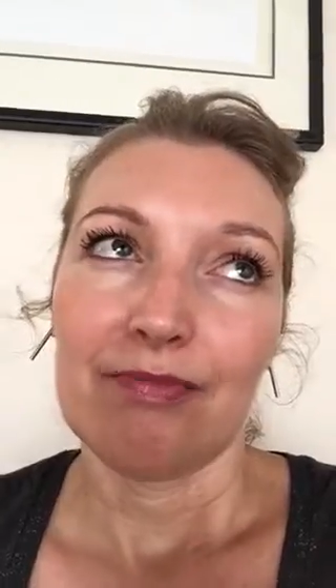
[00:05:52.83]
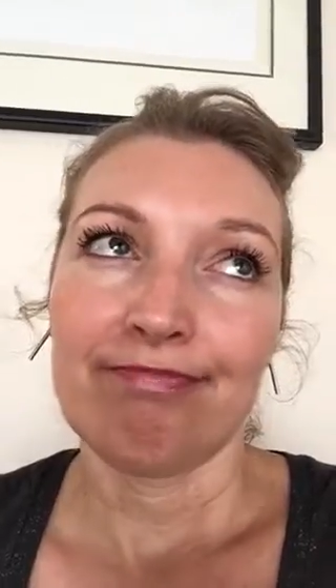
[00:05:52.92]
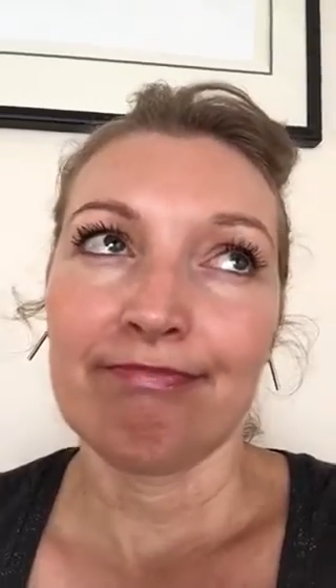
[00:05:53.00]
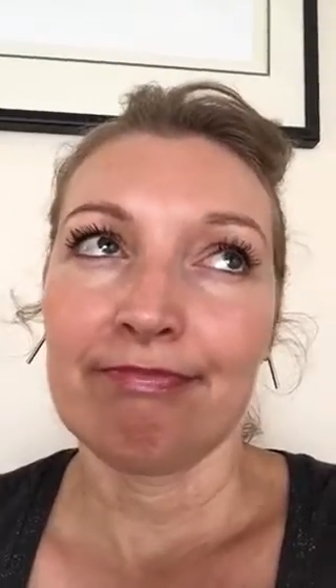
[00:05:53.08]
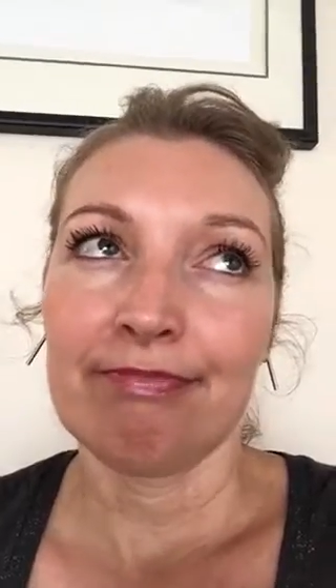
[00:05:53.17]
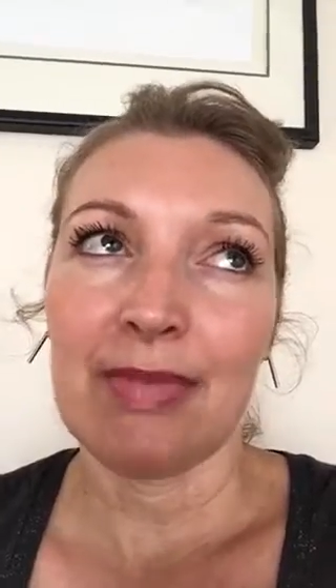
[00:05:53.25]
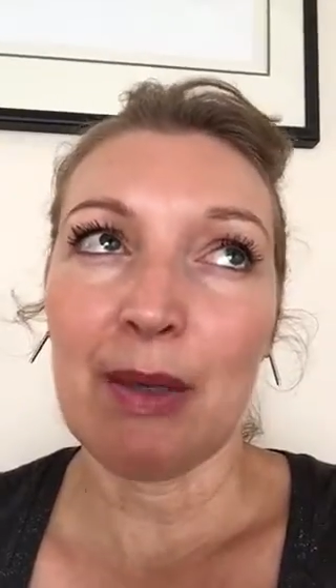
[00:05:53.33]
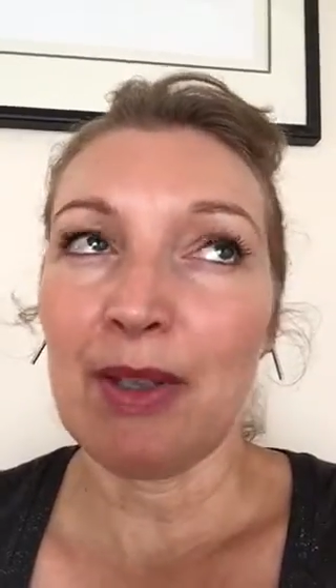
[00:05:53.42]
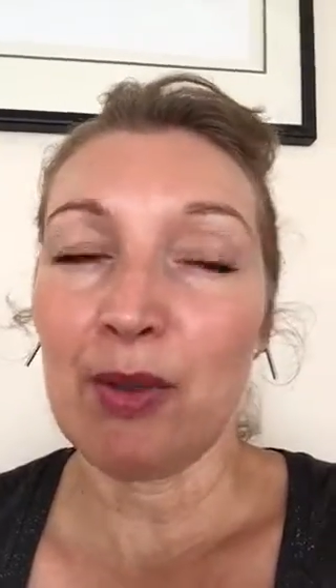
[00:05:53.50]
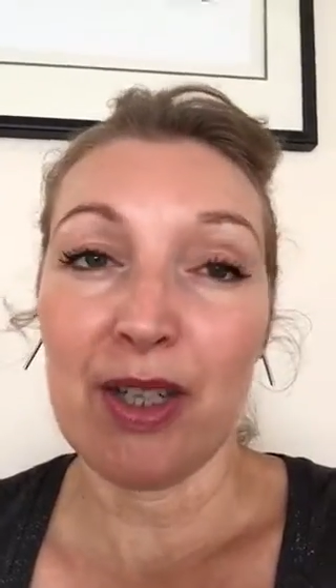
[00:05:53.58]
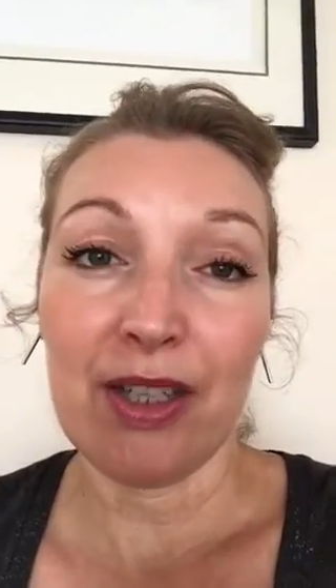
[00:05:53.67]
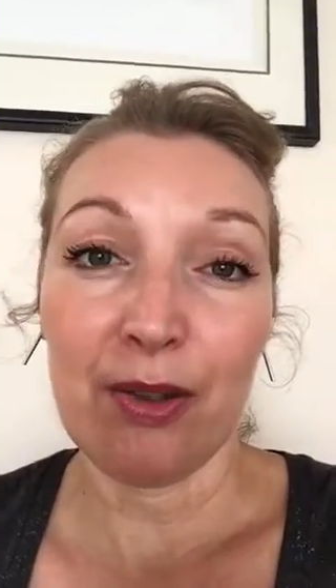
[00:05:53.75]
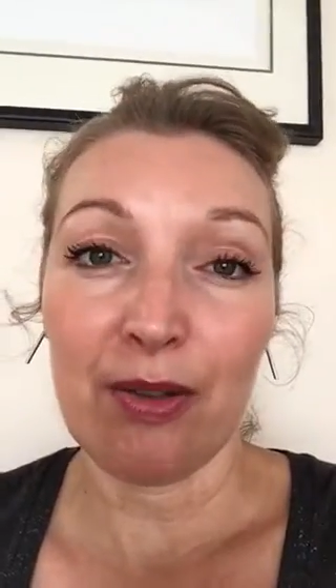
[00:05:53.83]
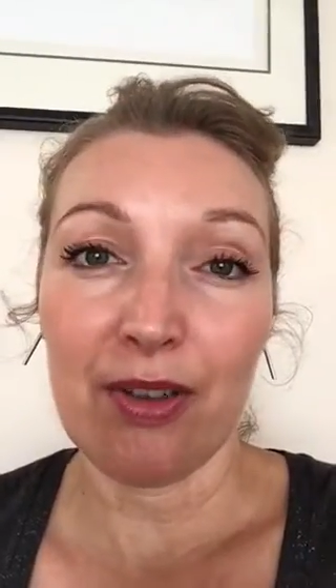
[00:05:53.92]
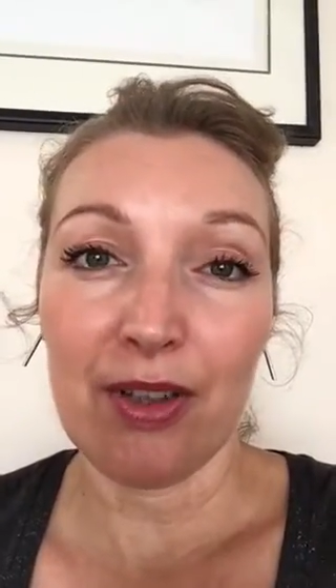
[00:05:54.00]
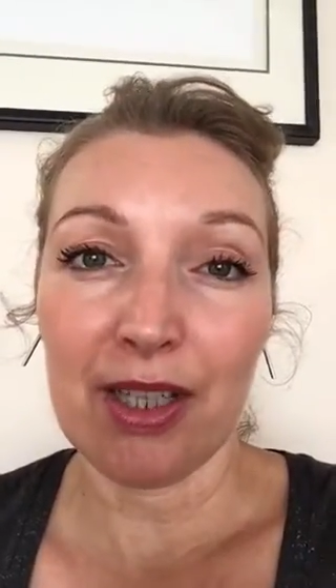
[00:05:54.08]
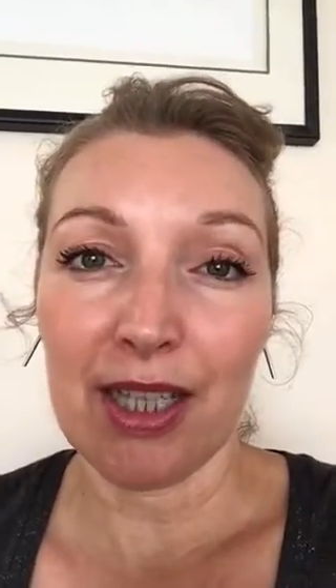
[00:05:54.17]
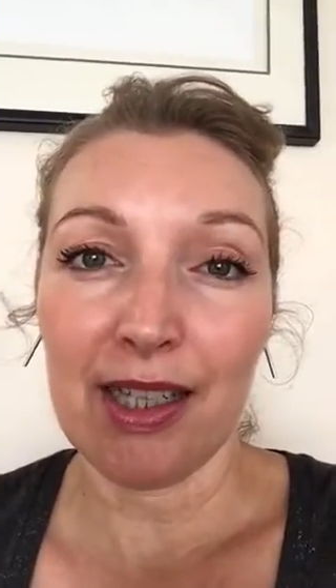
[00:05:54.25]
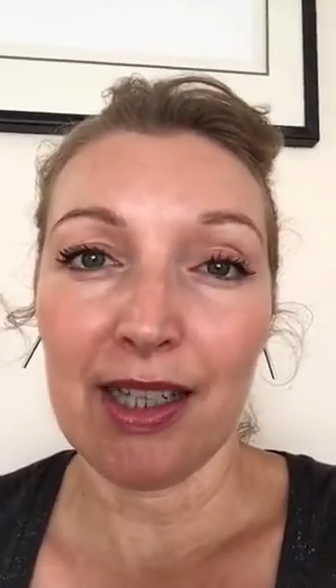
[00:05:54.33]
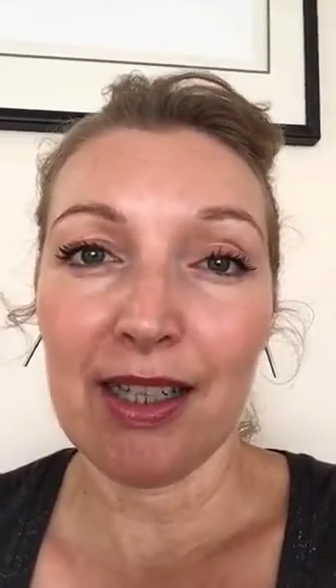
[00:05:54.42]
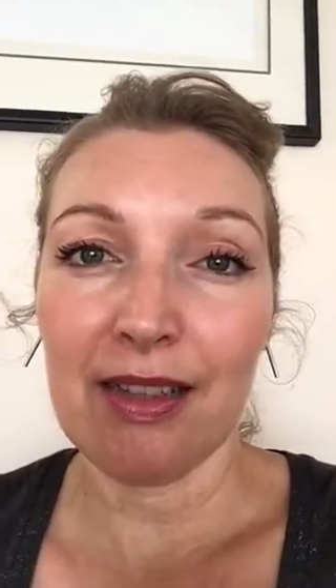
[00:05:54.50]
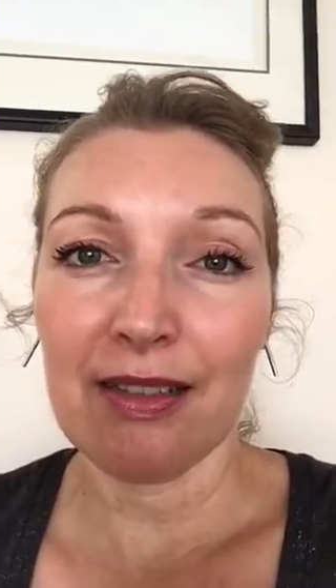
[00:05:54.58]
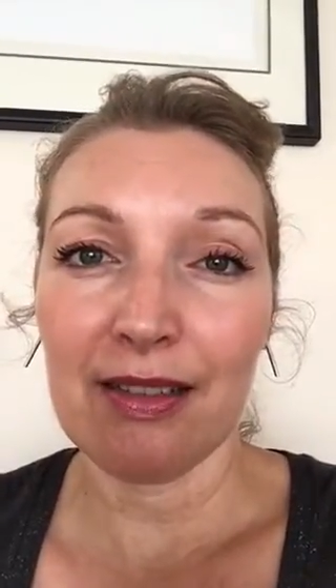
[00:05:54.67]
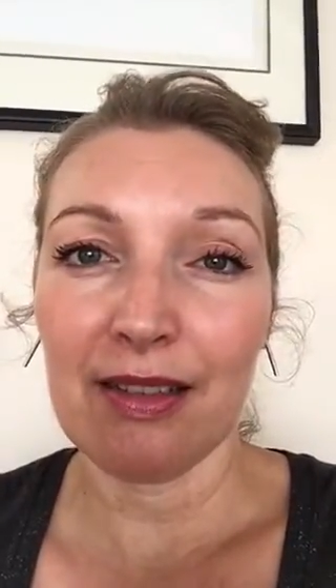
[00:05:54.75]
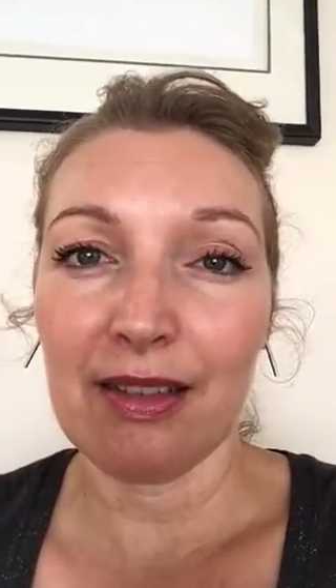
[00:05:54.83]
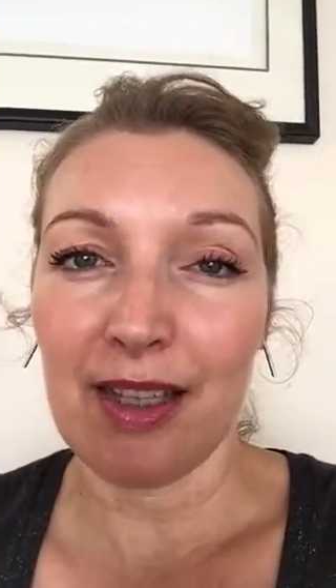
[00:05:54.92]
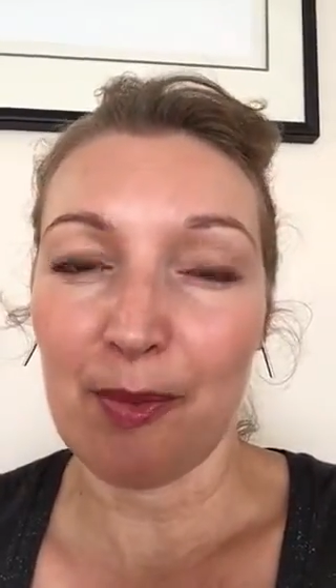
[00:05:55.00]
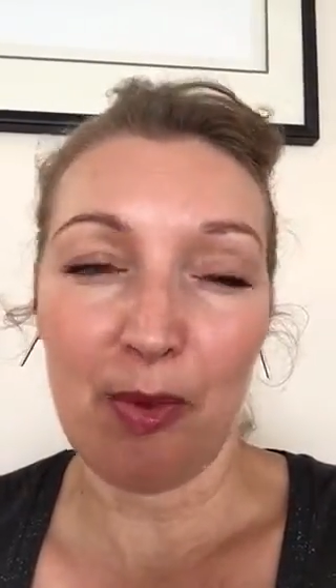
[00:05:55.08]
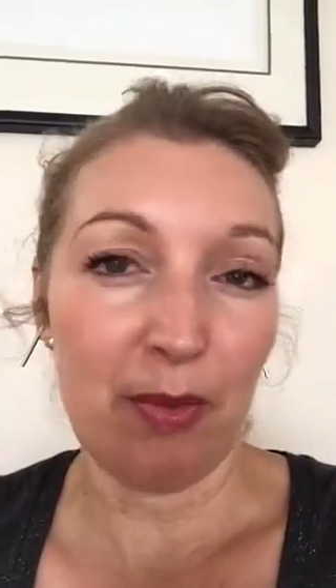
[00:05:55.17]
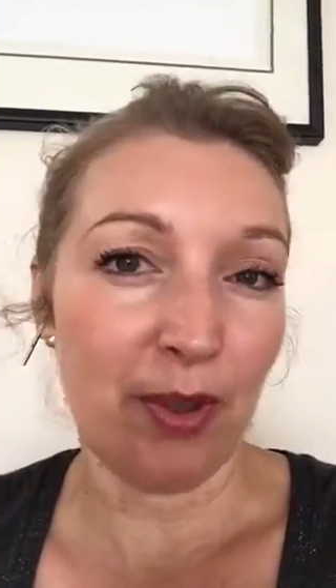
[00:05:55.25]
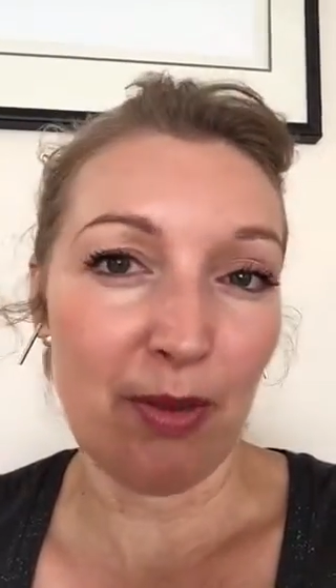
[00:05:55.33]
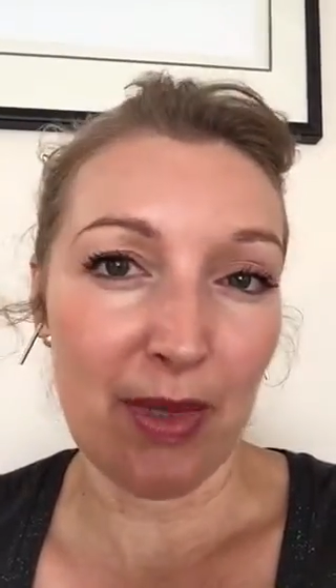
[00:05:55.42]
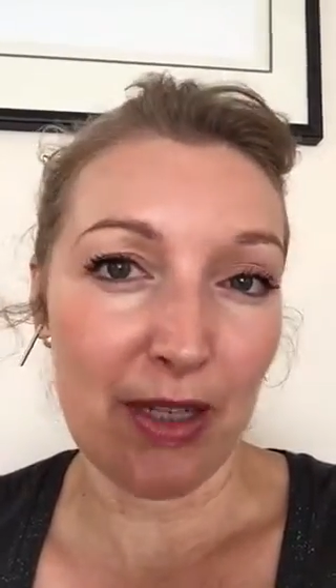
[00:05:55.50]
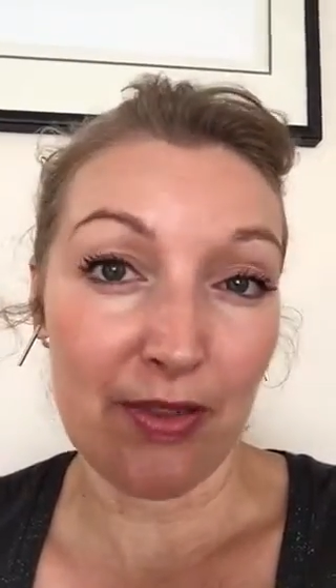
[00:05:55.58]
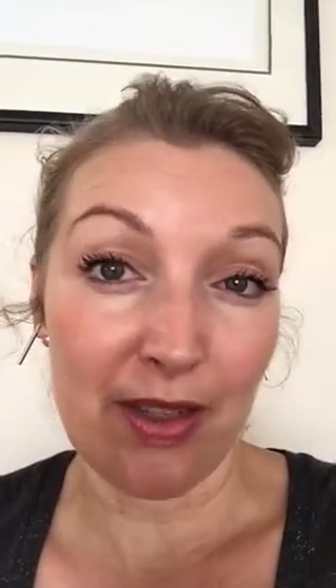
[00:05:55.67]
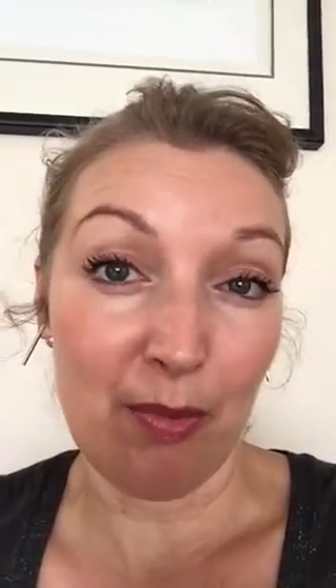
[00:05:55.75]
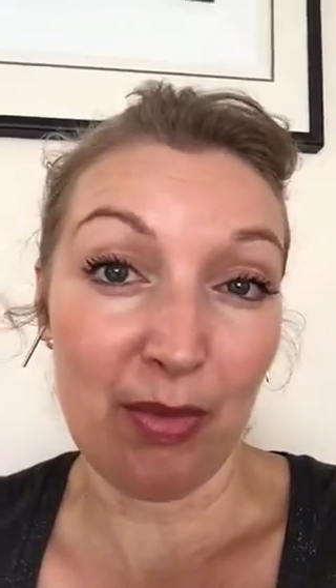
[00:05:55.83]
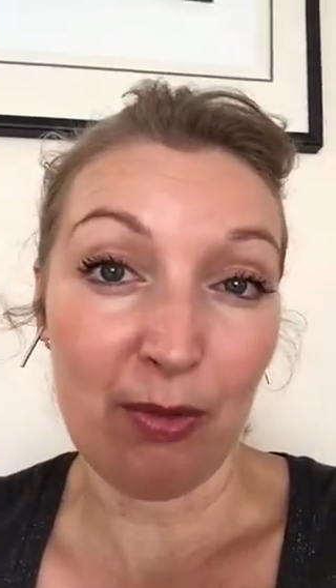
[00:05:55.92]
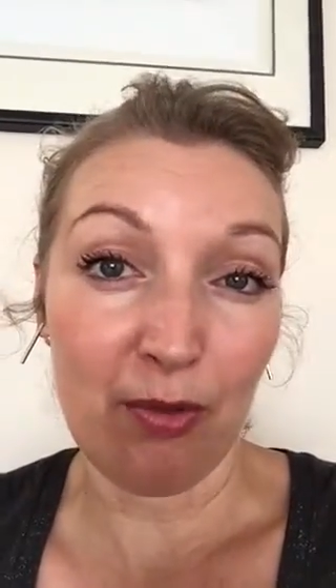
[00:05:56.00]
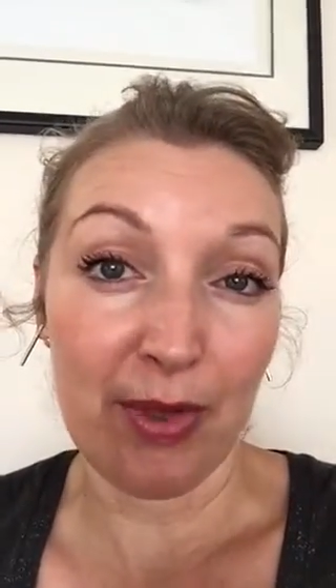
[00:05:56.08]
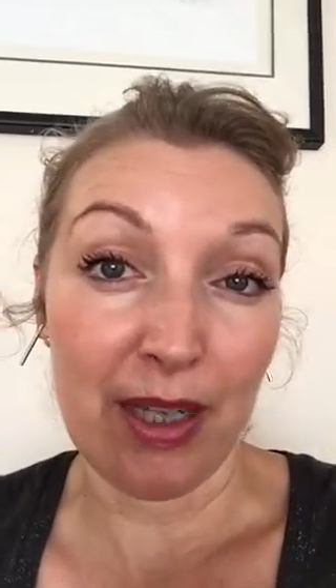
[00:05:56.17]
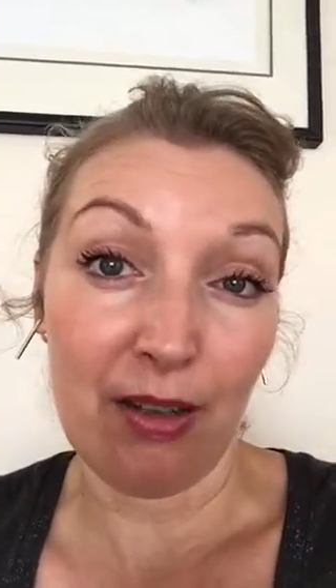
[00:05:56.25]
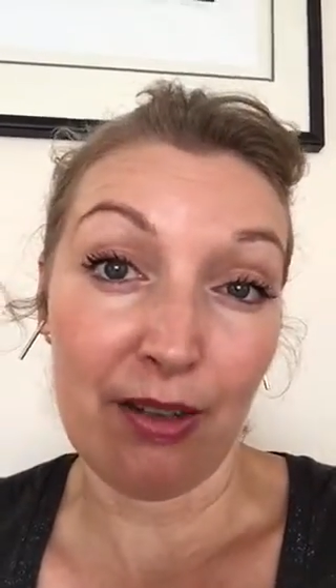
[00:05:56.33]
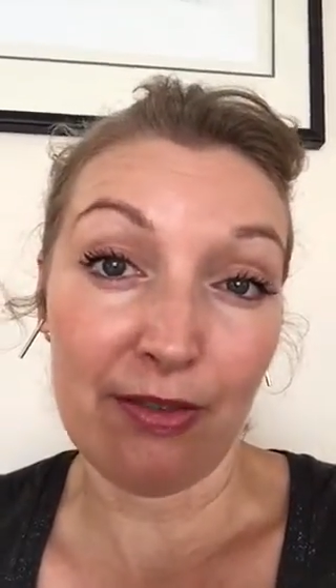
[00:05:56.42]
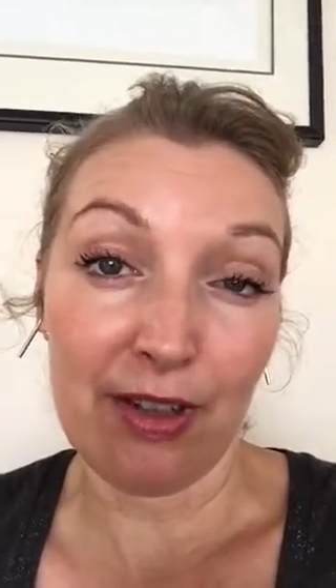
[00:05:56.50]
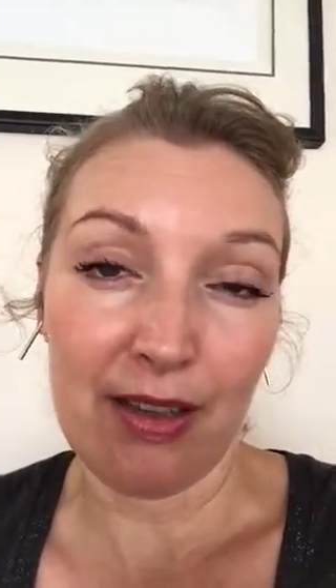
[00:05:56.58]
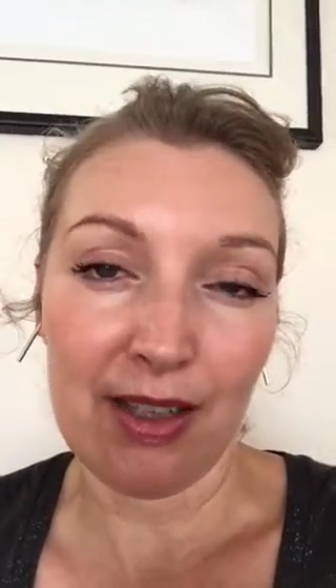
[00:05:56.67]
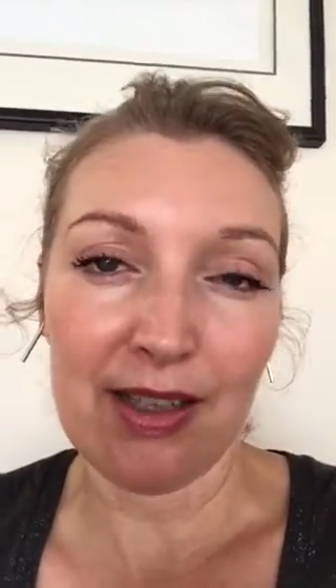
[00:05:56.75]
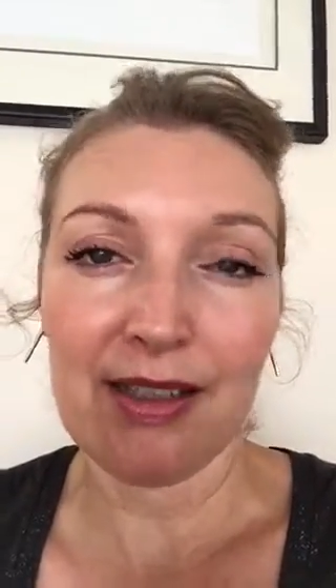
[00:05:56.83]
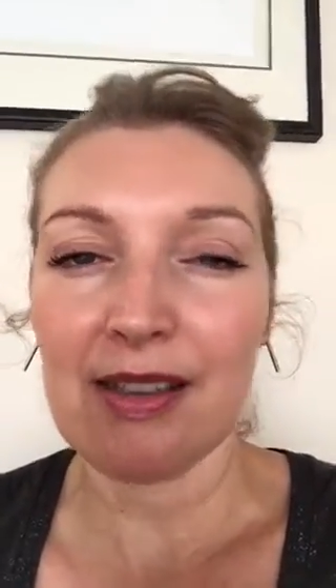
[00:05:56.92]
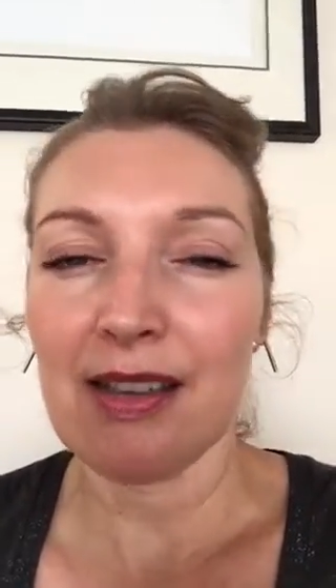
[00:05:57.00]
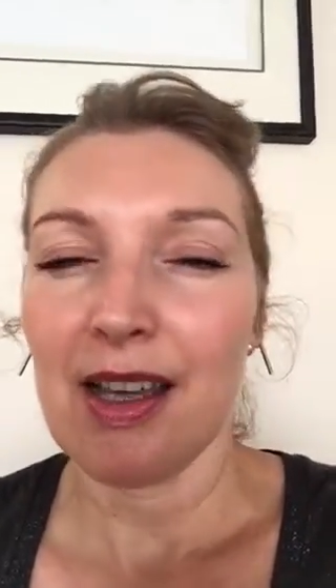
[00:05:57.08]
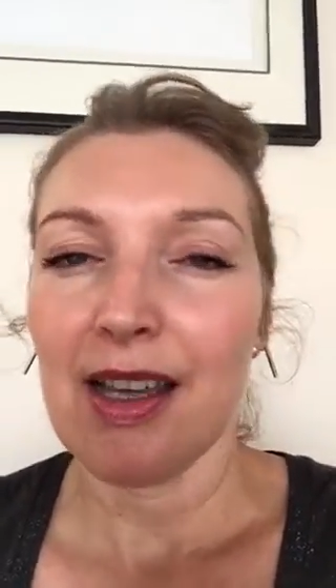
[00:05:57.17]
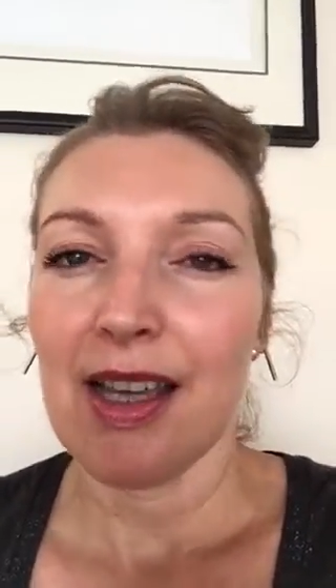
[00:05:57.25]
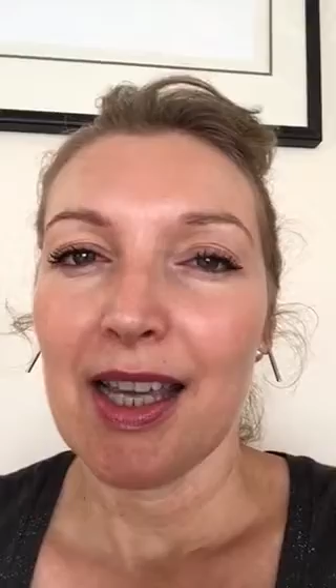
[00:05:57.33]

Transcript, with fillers: hmm, maybe 20 or 30 that's probably not much for some people, but a lot for others.